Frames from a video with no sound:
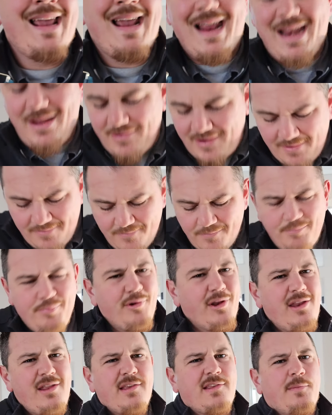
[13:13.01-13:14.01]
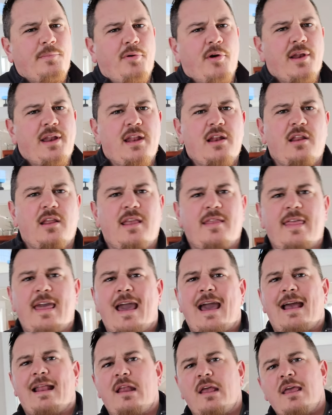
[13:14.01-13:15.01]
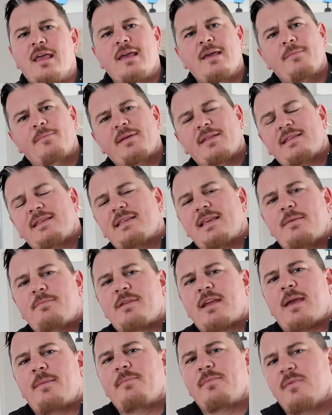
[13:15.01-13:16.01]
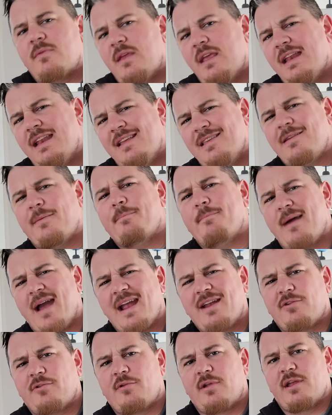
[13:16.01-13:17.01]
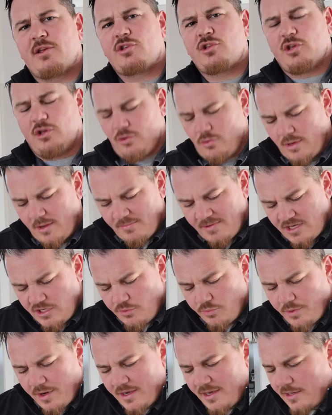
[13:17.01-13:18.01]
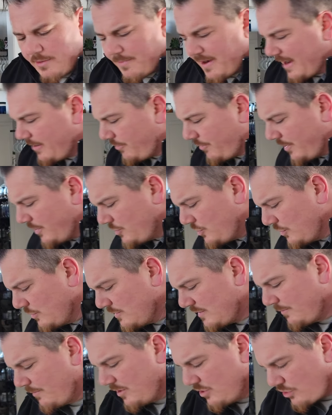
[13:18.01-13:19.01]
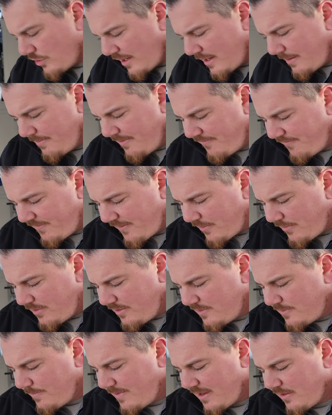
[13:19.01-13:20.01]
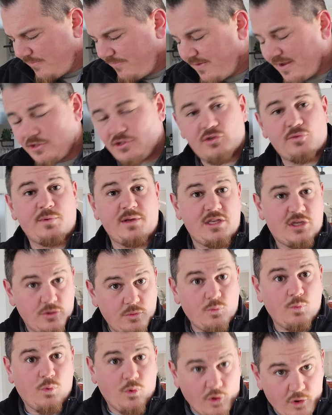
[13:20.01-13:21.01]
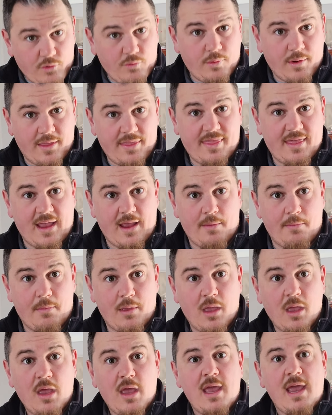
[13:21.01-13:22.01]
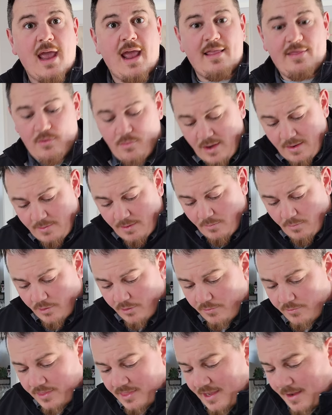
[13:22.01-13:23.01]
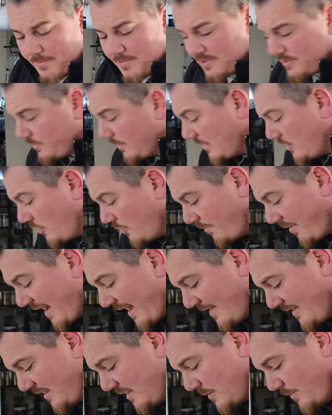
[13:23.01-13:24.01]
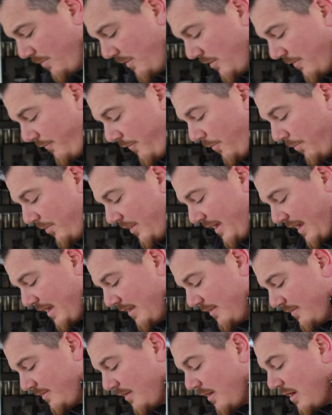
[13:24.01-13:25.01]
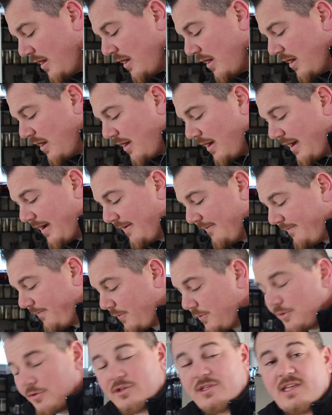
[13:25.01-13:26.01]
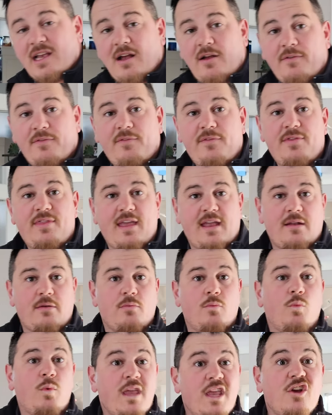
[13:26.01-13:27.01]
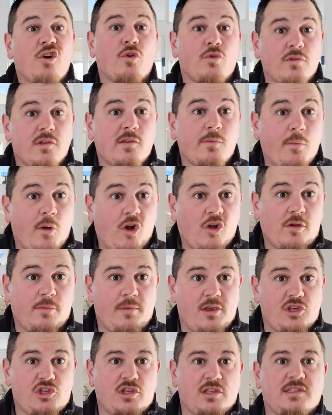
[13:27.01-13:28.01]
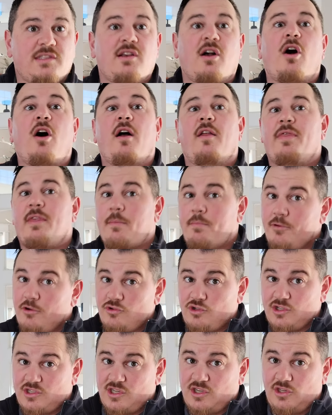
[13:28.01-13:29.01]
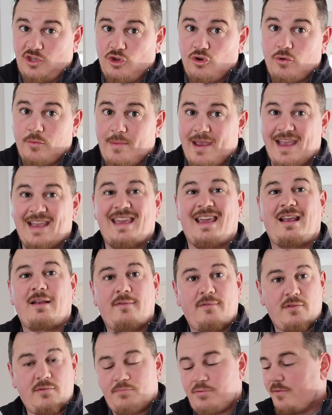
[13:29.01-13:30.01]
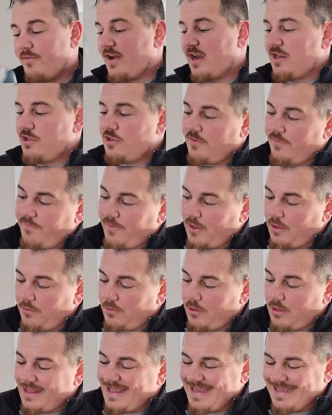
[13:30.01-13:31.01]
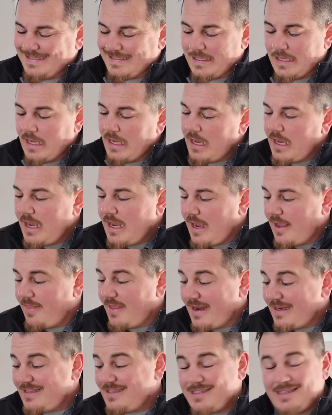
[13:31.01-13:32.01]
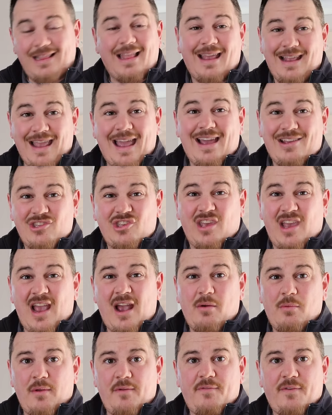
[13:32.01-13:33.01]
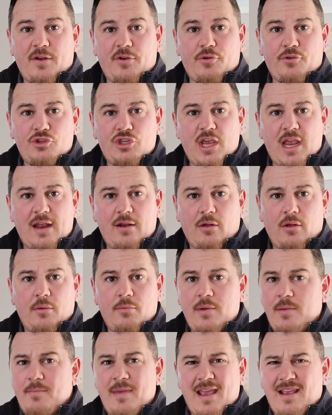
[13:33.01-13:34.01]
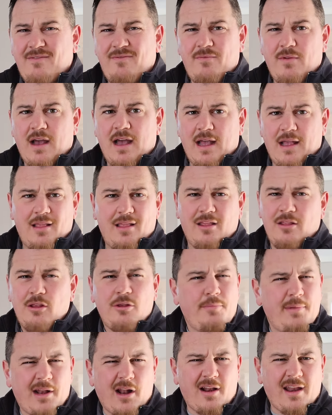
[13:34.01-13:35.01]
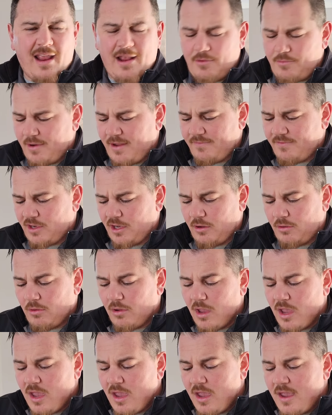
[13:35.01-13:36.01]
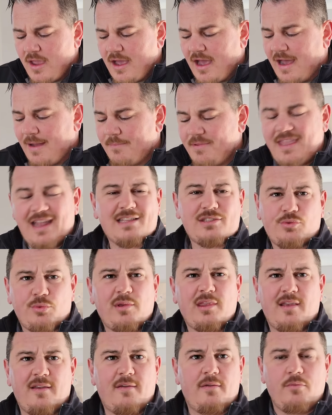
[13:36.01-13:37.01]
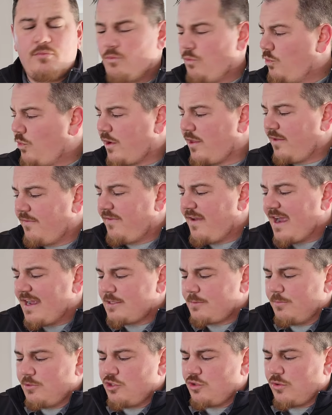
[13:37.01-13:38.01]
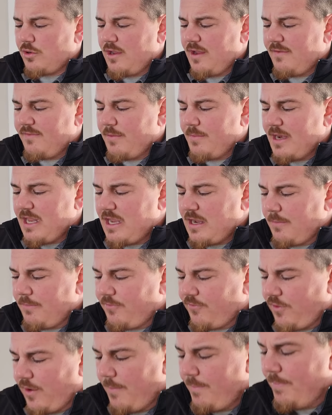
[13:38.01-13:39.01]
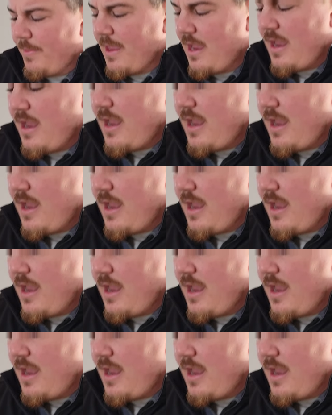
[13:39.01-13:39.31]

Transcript: Anyway, pretty disappointed in that, but at the same time, it is a minor issue and we do run into minor issues and we try to be fair to these manufacturers. We do work with them and the way we work with them is when you buy these beautiful planes, uh, for yourself, then we earn small commissions on the purchase that you're making, provided you follow our links. And that is like actually how we fund our channel. We make uh, a little bit on ad revenue, uh, but that's really where the vast majority of the money comes from.